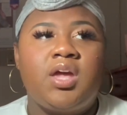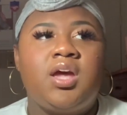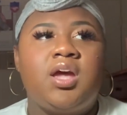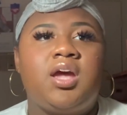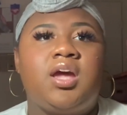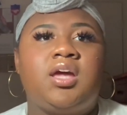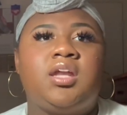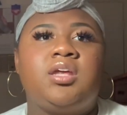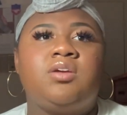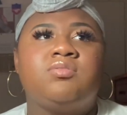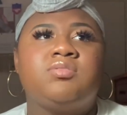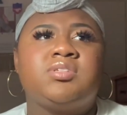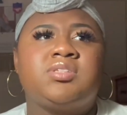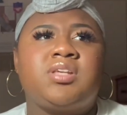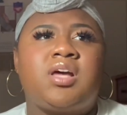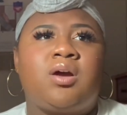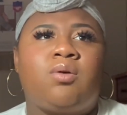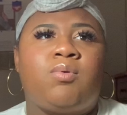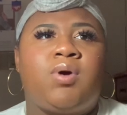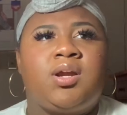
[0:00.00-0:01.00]
And he was
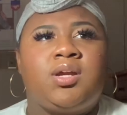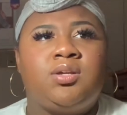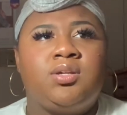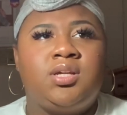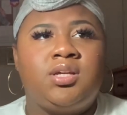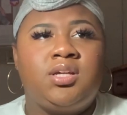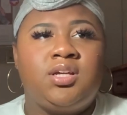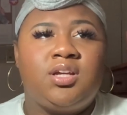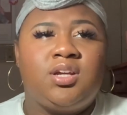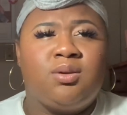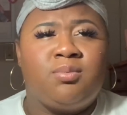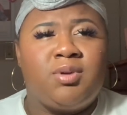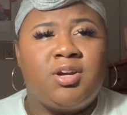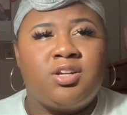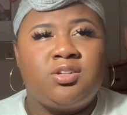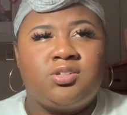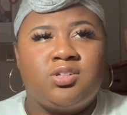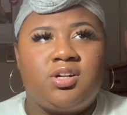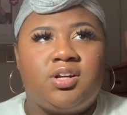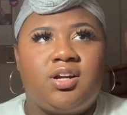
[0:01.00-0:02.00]
like, why do you need your
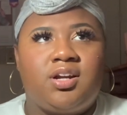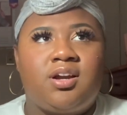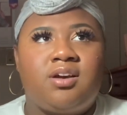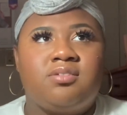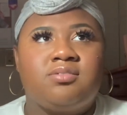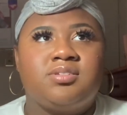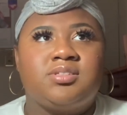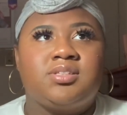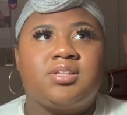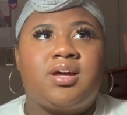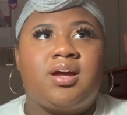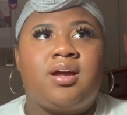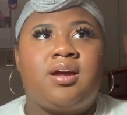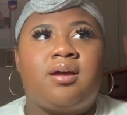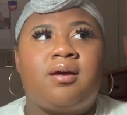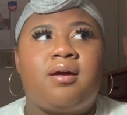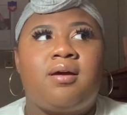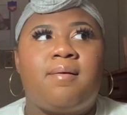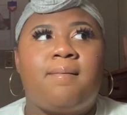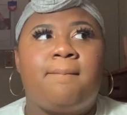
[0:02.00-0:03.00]
manager? And I was like,
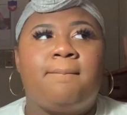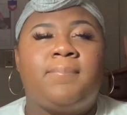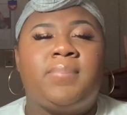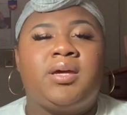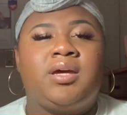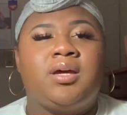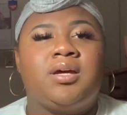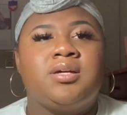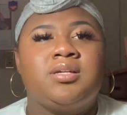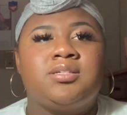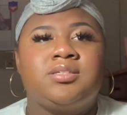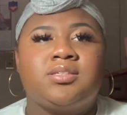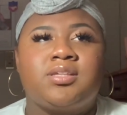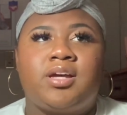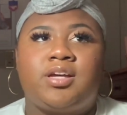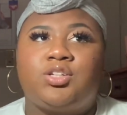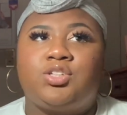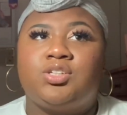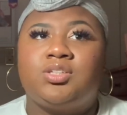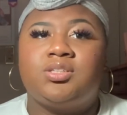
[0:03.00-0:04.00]
because
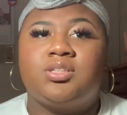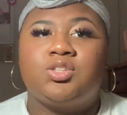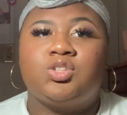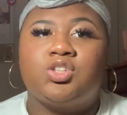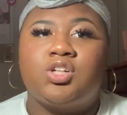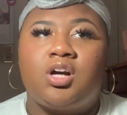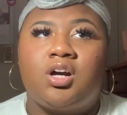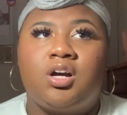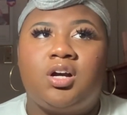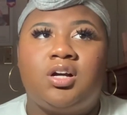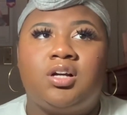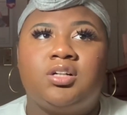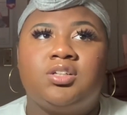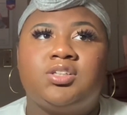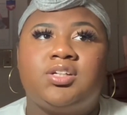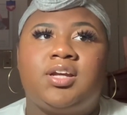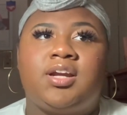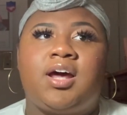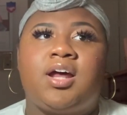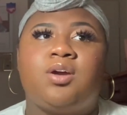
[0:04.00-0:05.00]
like she's in charge
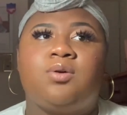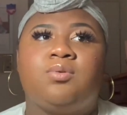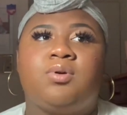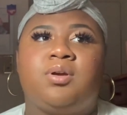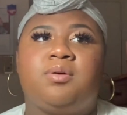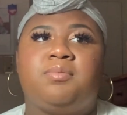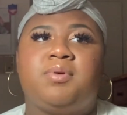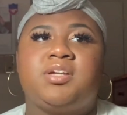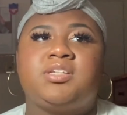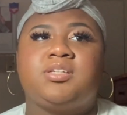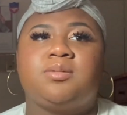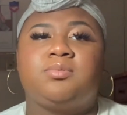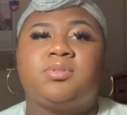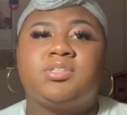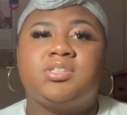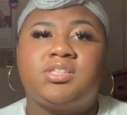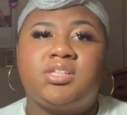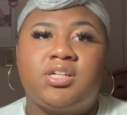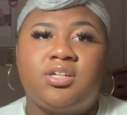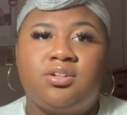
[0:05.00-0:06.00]
and I don't want to mess up
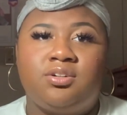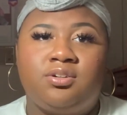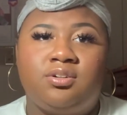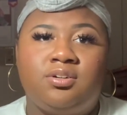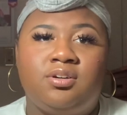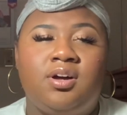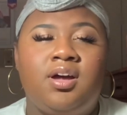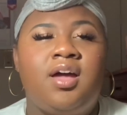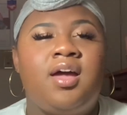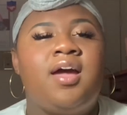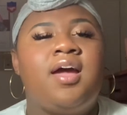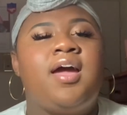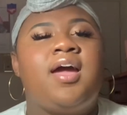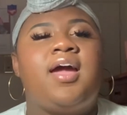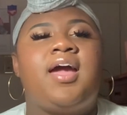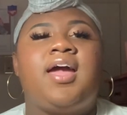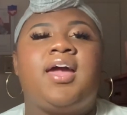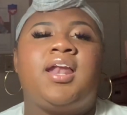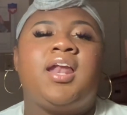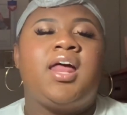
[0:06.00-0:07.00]
the till,
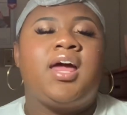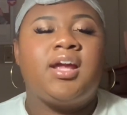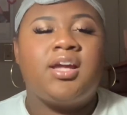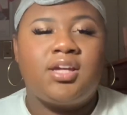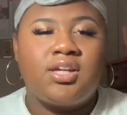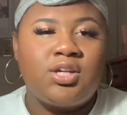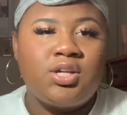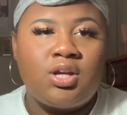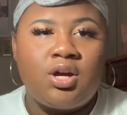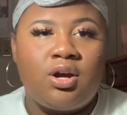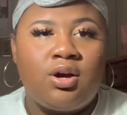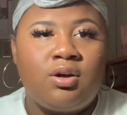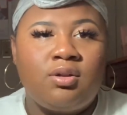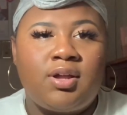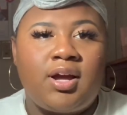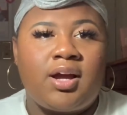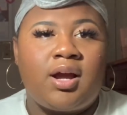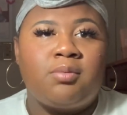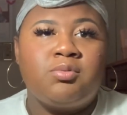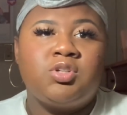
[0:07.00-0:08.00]
and like, you know,
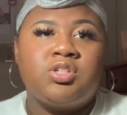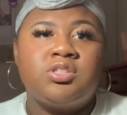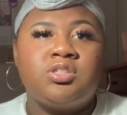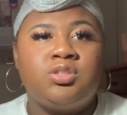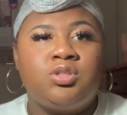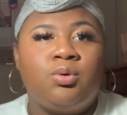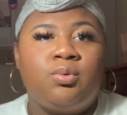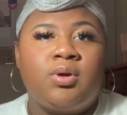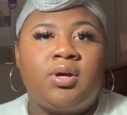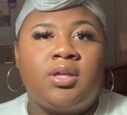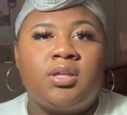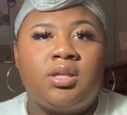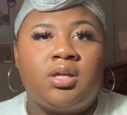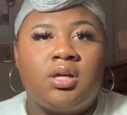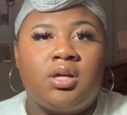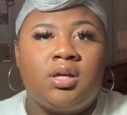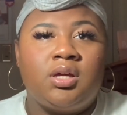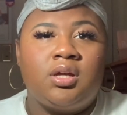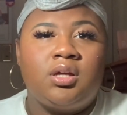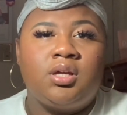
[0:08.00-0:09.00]
like I'm just doing
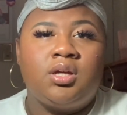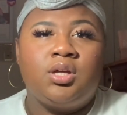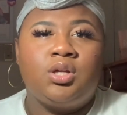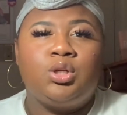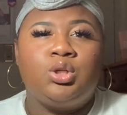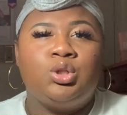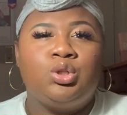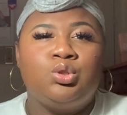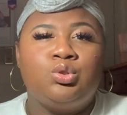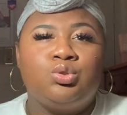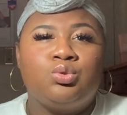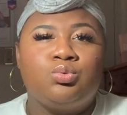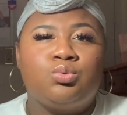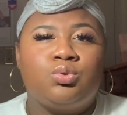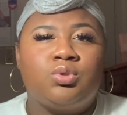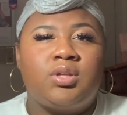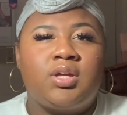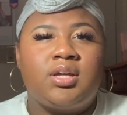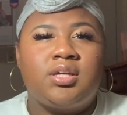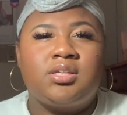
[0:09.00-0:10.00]
the usual
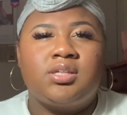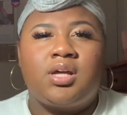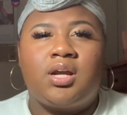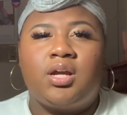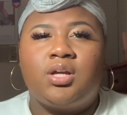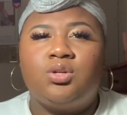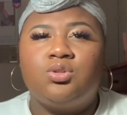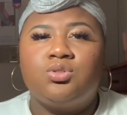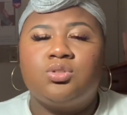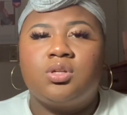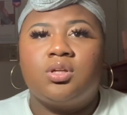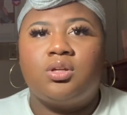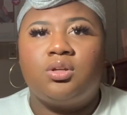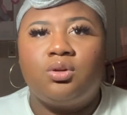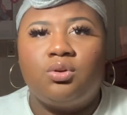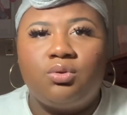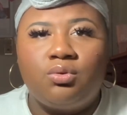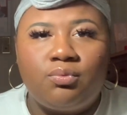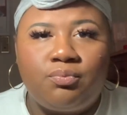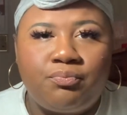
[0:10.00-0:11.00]
things that I usually
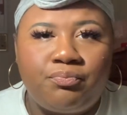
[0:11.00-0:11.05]
do